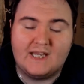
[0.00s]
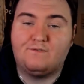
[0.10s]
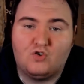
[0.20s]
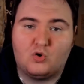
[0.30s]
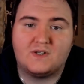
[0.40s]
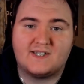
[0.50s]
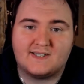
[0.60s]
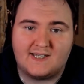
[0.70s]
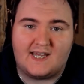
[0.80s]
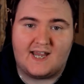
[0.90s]
forward to
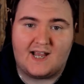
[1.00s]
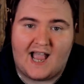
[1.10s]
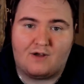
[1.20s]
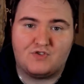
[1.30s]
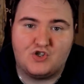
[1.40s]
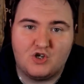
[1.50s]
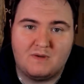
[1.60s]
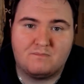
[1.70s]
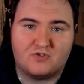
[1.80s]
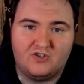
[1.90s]
seeing how the new
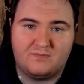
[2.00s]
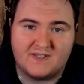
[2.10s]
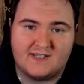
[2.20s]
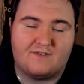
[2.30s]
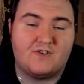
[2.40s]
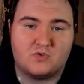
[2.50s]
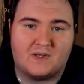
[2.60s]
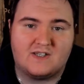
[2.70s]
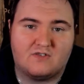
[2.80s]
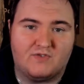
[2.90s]
improvements in
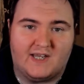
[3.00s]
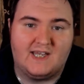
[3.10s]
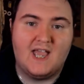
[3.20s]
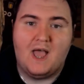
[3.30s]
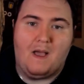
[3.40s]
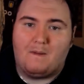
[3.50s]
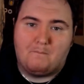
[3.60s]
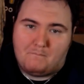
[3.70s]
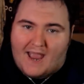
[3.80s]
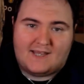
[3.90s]
FM23
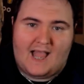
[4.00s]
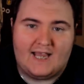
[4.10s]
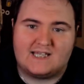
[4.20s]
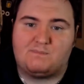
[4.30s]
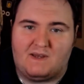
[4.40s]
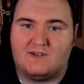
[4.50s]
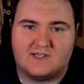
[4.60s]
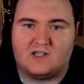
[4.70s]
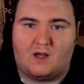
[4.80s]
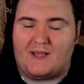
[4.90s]
make that experience
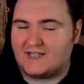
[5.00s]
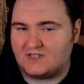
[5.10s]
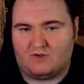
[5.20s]
a lot better.